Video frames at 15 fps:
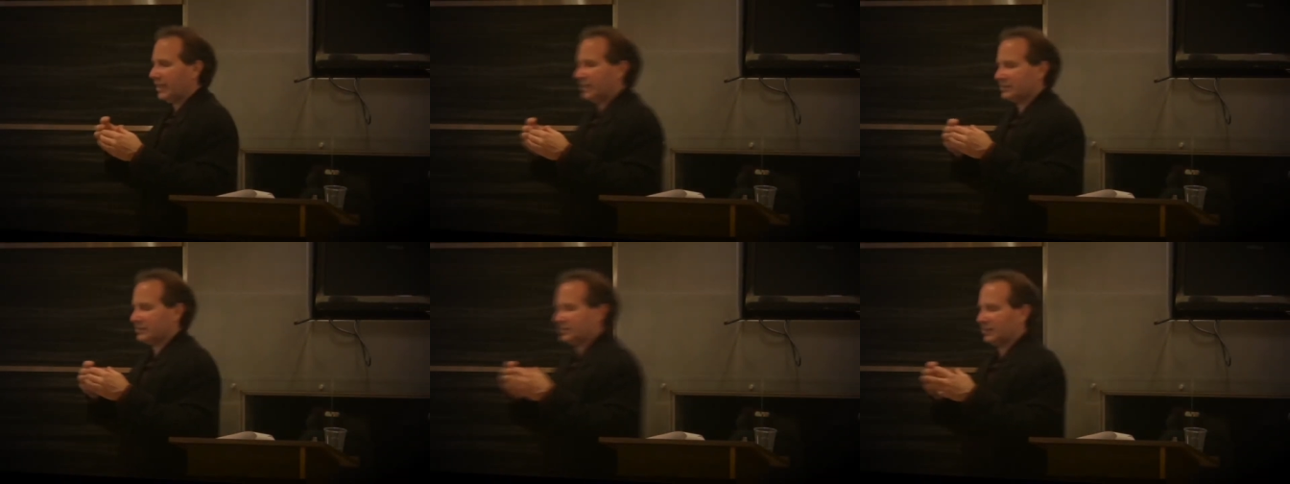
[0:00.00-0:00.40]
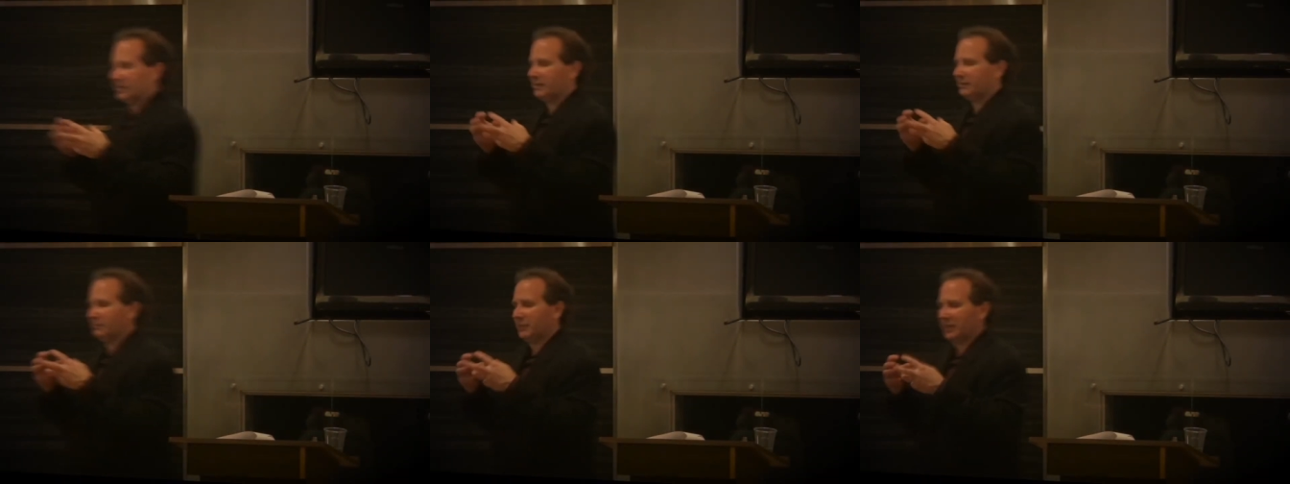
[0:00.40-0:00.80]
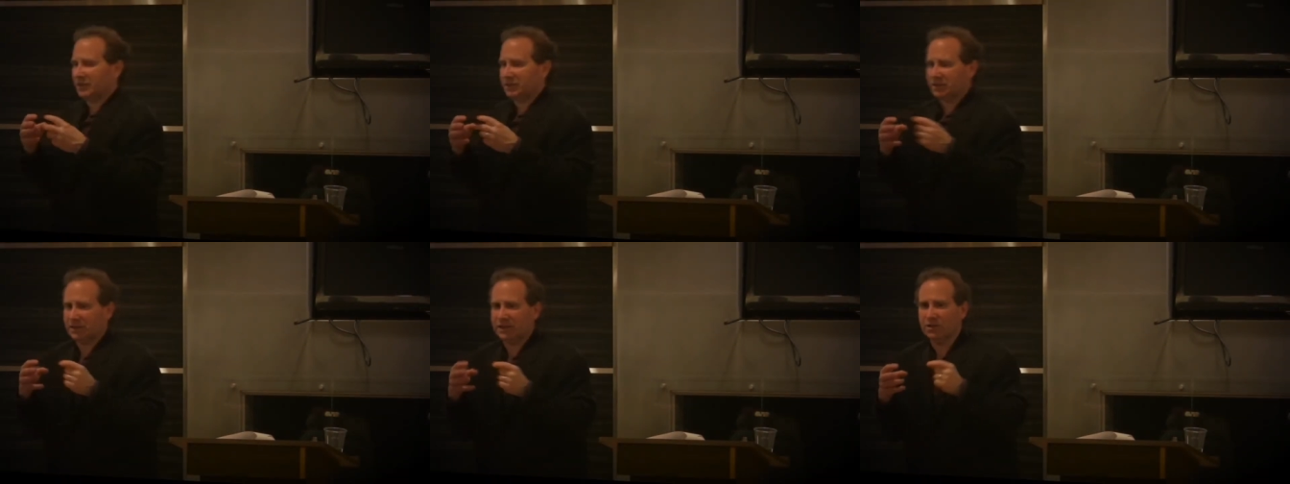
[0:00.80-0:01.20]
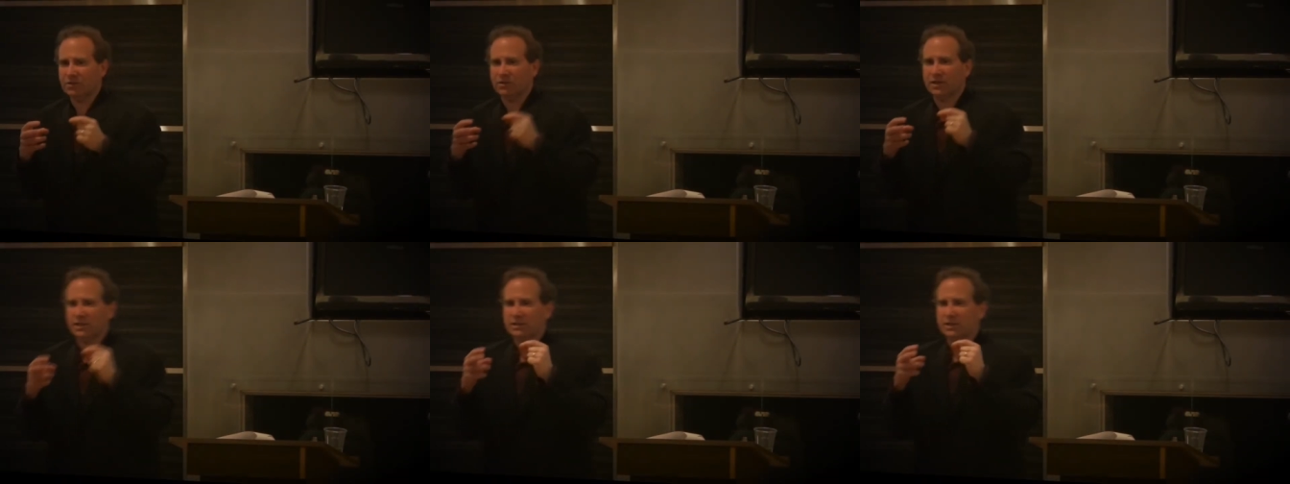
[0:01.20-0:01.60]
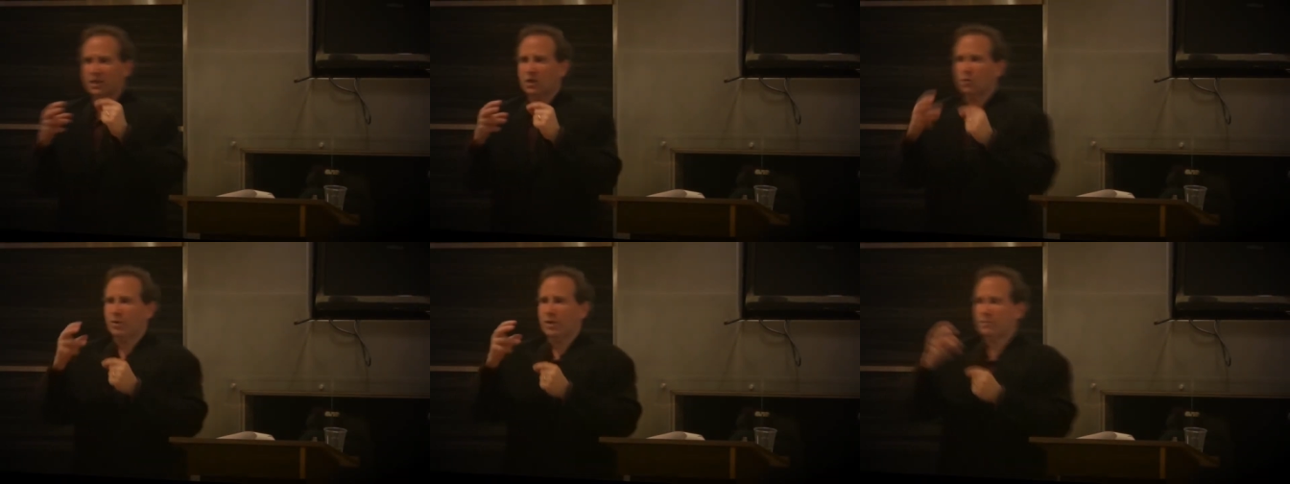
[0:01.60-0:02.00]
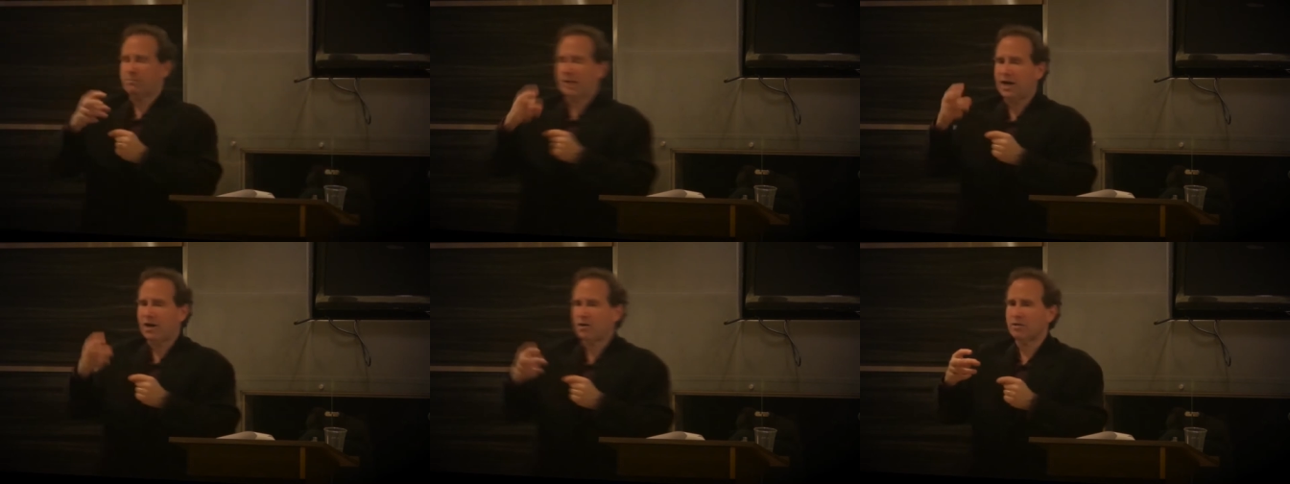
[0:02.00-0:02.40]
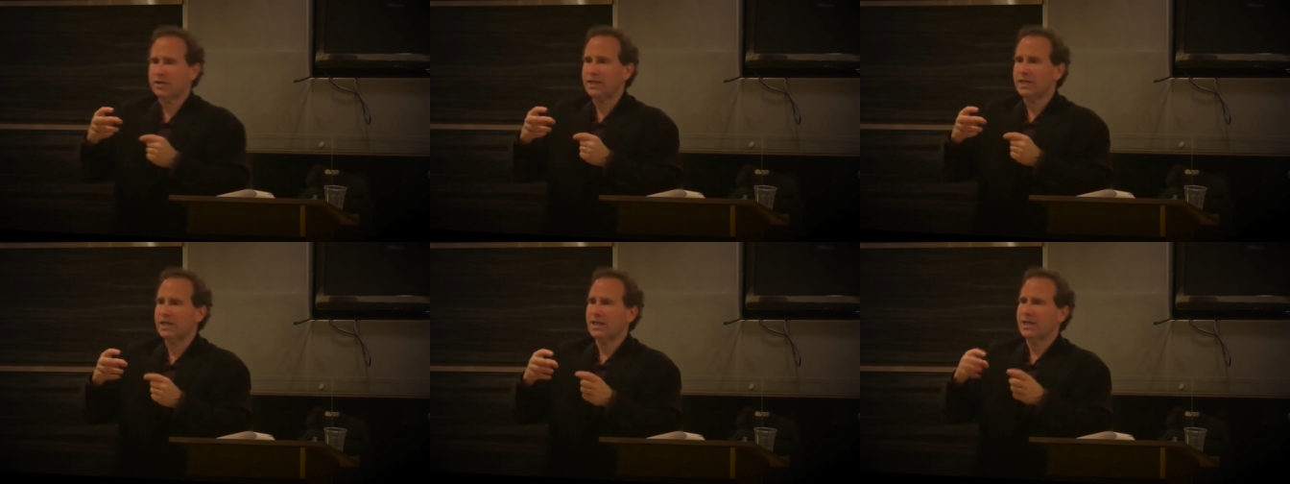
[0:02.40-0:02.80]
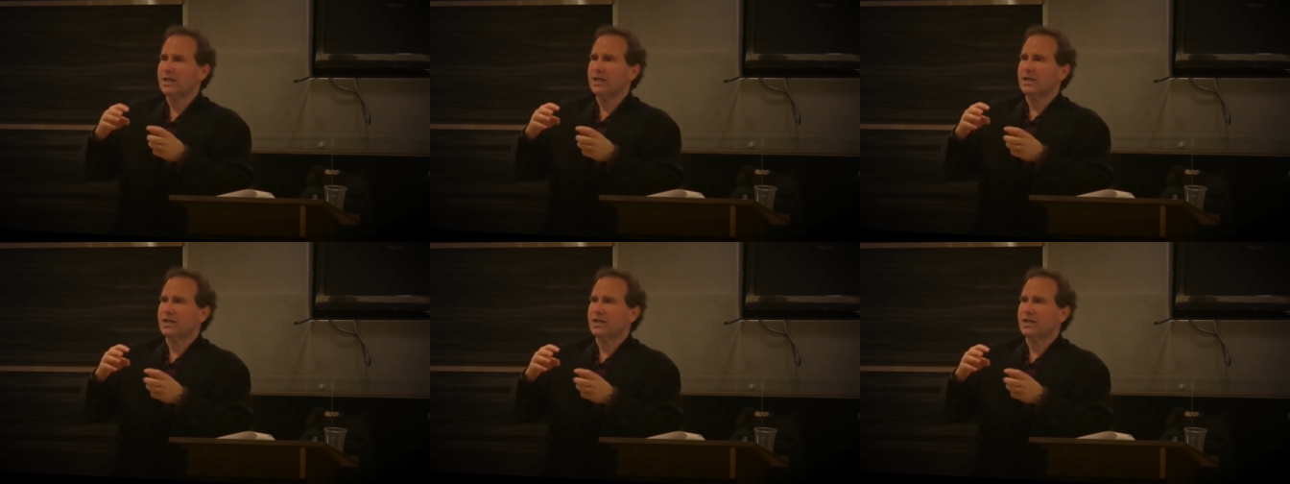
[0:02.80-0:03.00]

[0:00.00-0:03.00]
as, but it's clear it, in parody,